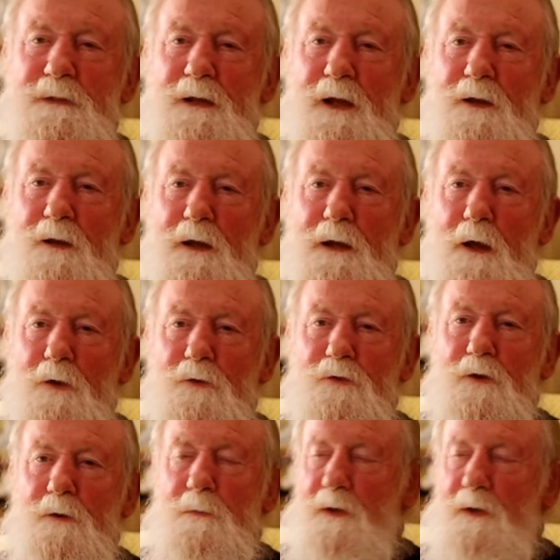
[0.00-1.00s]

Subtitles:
And I asked him